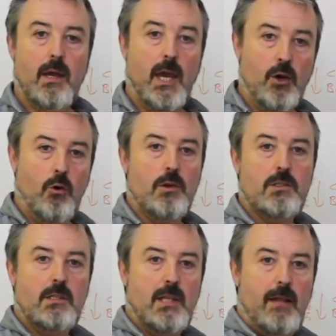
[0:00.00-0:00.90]
in order
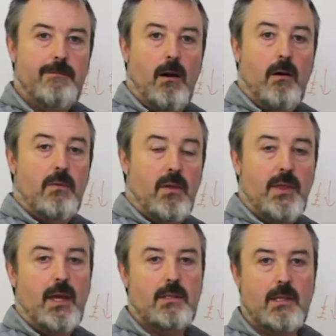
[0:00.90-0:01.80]
to deliver the
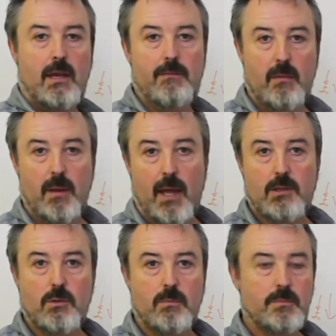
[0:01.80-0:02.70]
things that give them an edge.